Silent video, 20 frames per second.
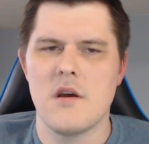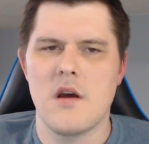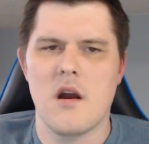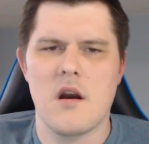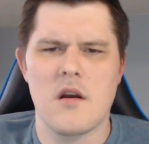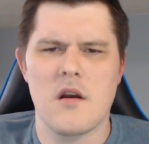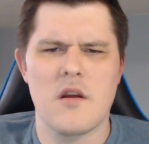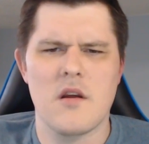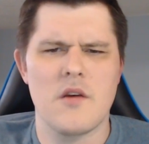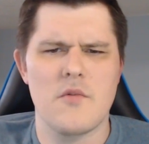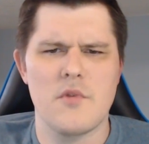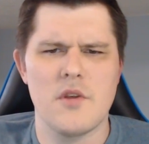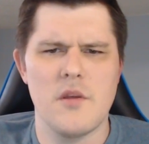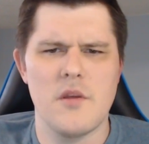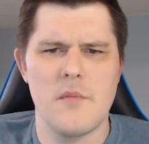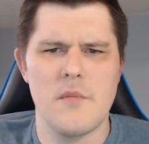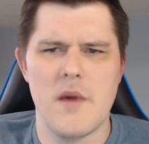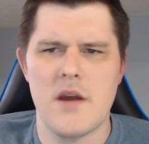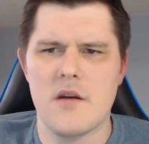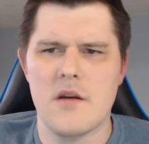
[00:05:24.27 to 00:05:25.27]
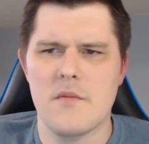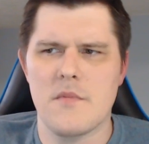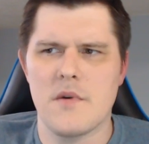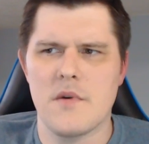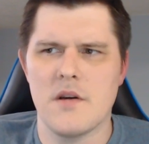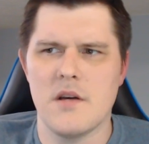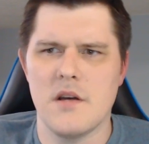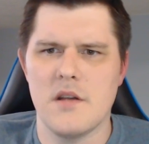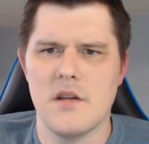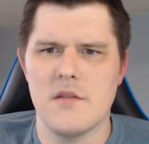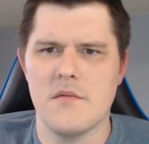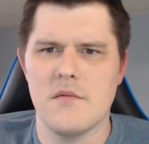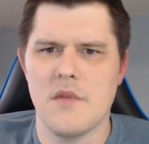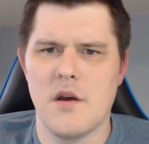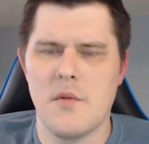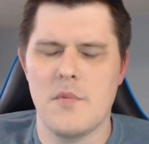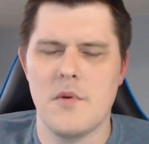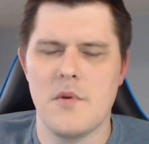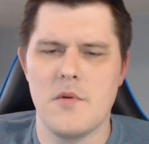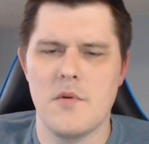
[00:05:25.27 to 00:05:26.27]
are going to really matter and
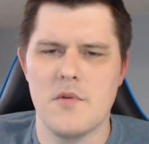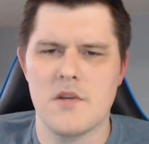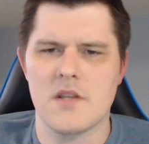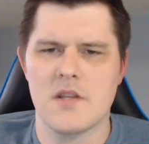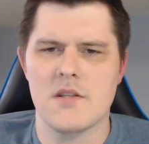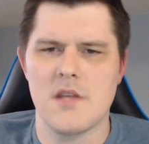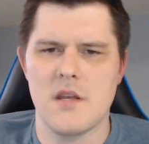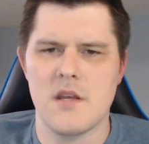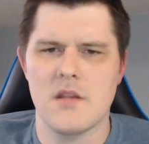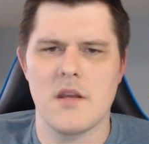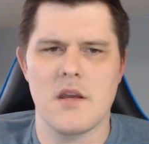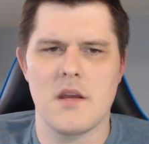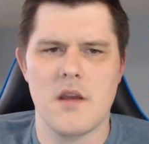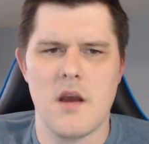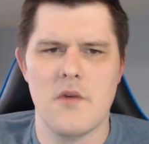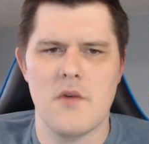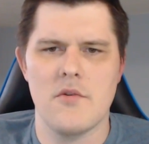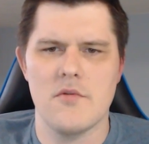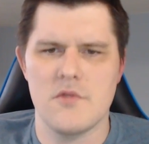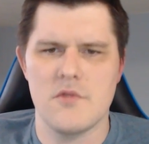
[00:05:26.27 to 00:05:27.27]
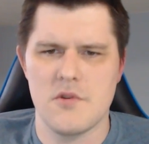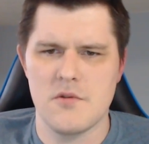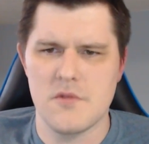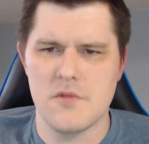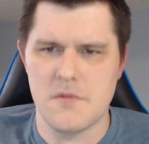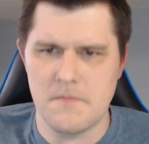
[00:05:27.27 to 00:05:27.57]
help you dictate like how you choose.